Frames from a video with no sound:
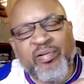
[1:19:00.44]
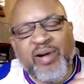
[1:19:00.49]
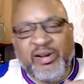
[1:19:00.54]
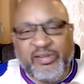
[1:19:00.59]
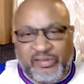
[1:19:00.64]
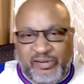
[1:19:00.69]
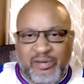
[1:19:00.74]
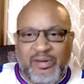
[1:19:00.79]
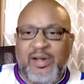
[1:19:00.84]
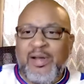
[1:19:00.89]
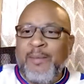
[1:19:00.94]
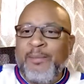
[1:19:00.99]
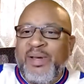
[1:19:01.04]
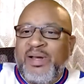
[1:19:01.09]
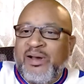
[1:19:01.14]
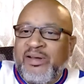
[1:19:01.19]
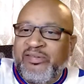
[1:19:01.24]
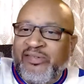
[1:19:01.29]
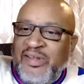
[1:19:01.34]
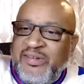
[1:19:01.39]
pressure,
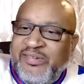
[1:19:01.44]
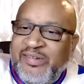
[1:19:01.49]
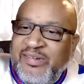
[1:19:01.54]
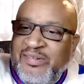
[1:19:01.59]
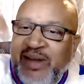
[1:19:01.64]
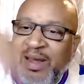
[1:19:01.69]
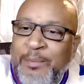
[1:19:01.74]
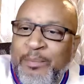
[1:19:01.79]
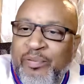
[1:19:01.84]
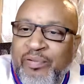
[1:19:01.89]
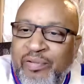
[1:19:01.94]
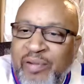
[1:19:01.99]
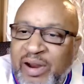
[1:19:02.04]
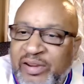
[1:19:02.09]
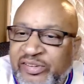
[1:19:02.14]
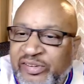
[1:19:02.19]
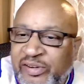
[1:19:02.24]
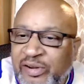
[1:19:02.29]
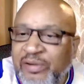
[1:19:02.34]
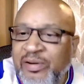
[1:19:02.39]
because this is a
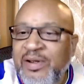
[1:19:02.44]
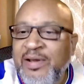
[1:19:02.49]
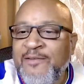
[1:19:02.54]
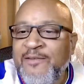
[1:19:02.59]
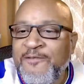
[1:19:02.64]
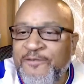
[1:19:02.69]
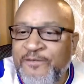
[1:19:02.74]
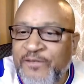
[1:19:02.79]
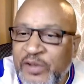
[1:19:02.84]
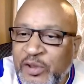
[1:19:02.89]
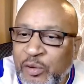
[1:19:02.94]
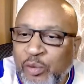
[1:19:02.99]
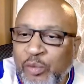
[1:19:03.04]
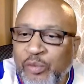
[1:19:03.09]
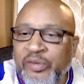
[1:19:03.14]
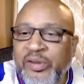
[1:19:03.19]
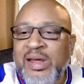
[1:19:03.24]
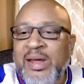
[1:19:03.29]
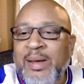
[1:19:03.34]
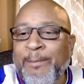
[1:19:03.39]

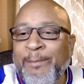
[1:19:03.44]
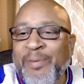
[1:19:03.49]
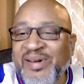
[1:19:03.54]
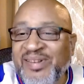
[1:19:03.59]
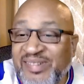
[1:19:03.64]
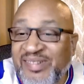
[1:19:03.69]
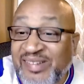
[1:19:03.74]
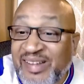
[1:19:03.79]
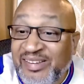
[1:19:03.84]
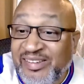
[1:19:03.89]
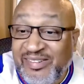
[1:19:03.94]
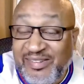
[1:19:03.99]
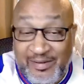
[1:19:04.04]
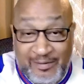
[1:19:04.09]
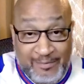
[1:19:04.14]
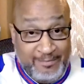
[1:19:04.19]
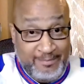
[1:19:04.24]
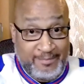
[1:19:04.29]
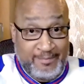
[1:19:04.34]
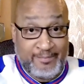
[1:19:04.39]
pressure-filled
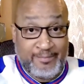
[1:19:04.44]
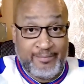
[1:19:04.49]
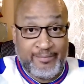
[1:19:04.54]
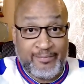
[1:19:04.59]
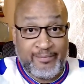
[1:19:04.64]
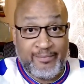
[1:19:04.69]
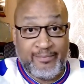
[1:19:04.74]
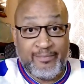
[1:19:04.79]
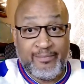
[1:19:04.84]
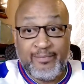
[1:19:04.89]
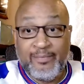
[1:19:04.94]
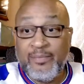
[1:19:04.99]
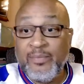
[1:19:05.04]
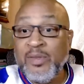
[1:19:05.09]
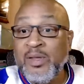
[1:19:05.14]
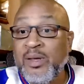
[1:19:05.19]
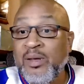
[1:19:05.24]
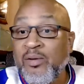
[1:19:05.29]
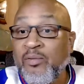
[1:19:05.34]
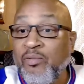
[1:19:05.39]
position,
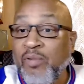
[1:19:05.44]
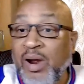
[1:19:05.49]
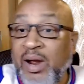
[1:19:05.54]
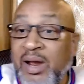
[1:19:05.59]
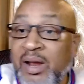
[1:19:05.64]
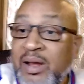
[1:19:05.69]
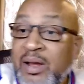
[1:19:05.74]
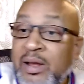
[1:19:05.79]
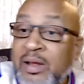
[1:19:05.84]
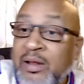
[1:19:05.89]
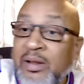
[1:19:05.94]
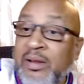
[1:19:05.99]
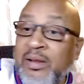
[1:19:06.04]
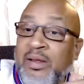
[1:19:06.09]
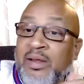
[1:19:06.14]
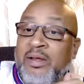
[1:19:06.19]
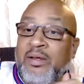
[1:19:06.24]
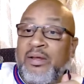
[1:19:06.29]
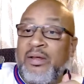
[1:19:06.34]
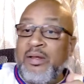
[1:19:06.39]
right?
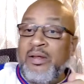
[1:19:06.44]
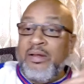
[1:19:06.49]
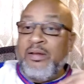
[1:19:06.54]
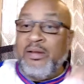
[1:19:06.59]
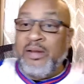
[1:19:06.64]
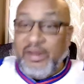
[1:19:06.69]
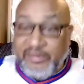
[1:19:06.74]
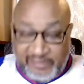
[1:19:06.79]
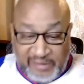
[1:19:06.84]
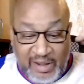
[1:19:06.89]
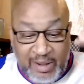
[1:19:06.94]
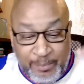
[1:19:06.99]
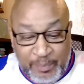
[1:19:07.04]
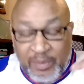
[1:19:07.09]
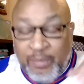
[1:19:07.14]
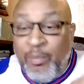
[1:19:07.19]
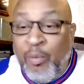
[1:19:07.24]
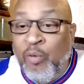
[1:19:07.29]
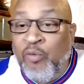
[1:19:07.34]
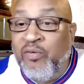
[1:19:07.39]
Let's keep
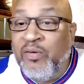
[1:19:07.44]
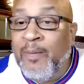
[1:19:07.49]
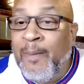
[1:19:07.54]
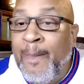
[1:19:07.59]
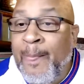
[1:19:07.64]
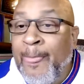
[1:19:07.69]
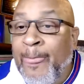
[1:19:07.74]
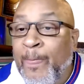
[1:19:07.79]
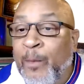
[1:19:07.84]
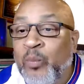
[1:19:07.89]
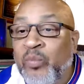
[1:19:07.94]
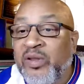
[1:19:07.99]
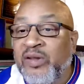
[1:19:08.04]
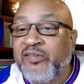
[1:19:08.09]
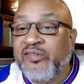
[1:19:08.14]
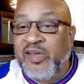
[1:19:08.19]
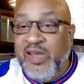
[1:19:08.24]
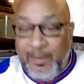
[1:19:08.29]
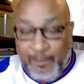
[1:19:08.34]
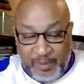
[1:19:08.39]
it
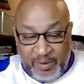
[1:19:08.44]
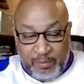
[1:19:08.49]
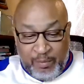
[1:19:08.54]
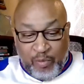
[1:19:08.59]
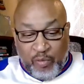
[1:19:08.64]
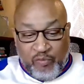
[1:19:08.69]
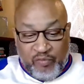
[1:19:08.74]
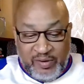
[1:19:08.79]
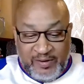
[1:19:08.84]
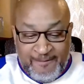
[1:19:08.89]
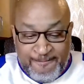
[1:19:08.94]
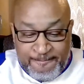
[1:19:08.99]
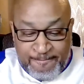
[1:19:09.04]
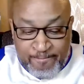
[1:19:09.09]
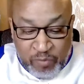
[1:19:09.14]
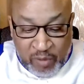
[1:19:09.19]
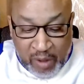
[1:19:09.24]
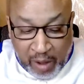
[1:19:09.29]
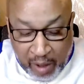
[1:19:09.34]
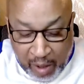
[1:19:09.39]
moving.
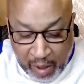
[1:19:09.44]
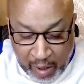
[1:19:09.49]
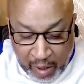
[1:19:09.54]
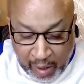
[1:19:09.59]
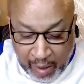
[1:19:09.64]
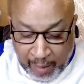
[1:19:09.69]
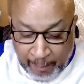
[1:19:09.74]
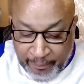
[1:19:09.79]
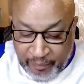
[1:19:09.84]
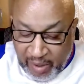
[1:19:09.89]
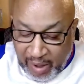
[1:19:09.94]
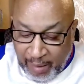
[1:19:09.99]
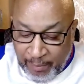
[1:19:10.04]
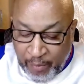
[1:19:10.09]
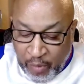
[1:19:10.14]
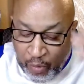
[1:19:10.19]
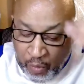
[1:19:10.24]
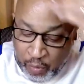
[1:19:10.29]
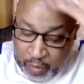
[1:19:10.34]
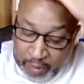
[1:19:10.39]
I'm
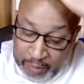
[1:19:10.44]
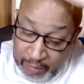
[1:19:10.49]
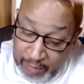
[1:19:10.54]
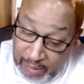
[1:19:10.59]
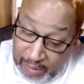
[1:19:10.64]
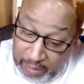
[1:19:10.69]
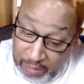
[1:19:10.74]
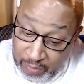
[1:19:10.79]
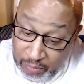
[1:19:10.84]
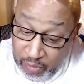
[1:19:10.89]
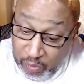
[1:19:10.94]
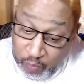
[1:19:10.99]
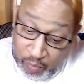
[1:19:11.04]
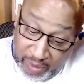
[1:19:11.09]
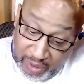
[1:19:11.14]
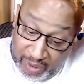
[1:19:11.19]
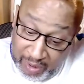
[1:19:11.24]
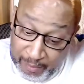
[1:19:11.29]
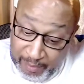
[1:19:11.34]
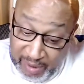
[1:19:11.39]
on, I don't know
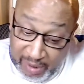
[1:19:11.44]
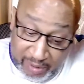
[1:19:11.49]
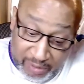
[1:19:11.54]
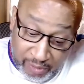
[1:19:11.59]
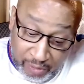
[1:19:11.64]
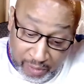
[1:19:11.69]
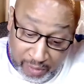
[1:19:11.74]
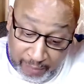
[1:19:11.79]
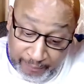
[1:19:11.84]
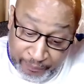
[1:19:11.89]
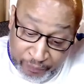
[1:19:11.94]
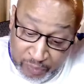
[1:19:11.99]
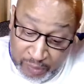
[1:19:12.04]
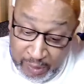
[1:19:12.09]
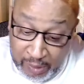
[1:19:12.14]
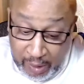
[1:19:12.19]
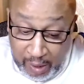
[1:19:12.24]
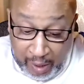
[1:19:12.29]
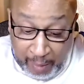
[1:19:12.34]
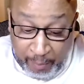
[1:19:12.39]
where I'm at, y'all.
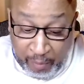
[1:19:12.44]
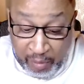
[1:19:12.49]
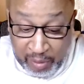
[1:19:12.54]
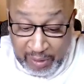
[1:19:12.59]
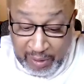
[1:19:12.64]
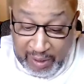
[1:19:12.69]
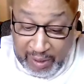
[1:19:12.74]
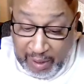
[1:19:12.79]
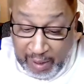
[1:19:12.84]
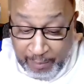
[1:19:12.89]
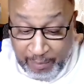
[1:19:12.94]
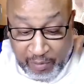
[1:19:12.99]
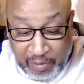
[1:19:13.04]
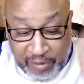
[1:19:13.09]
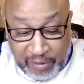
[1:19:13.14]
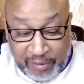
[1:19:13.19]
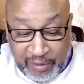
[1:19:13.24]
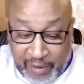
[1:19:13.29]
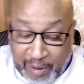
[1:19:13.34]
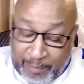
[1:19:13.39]
I'm
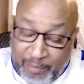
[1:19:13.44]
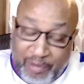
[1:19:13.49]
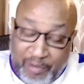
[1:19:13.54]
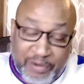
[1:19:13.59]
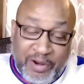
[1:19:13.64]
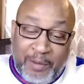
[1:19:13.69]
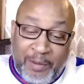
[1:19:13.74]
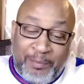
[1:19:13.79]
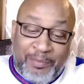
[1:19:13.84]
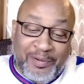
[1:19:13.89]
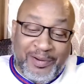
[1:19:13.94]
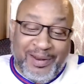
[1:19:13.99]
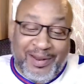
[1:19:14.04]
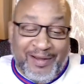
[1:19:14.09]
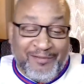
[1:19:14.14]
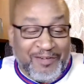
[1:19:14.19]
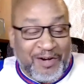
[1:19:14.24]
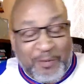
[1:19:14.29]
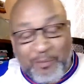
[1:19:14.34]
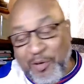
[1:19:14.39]
on number
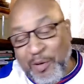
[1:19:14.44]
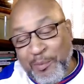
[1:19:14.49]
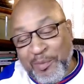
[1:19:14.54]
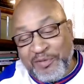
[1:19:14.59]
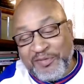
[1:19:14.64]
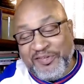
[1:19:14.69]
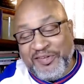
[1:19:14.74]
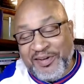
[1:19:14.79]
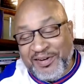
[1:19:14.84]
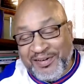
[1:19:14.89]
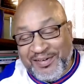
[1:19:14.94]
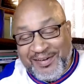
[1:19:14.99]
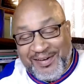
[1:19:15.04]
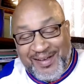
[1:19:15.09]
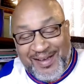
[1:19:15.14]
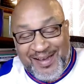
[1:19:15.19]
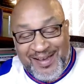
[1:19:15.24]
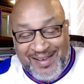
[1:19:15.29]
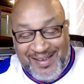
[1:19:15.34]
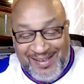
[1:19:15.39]
11. I'm almost
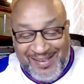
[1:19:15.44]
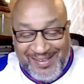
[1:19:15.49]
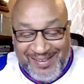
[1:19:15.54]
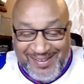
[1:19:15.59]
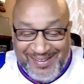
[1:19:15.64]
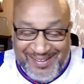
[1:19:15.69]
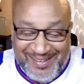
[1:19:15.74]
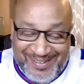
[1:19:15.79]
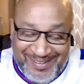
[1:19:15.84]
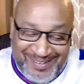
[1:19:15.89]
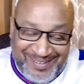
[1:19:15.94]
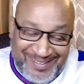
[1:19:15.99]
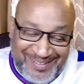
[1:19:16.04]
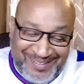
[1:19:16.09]
done.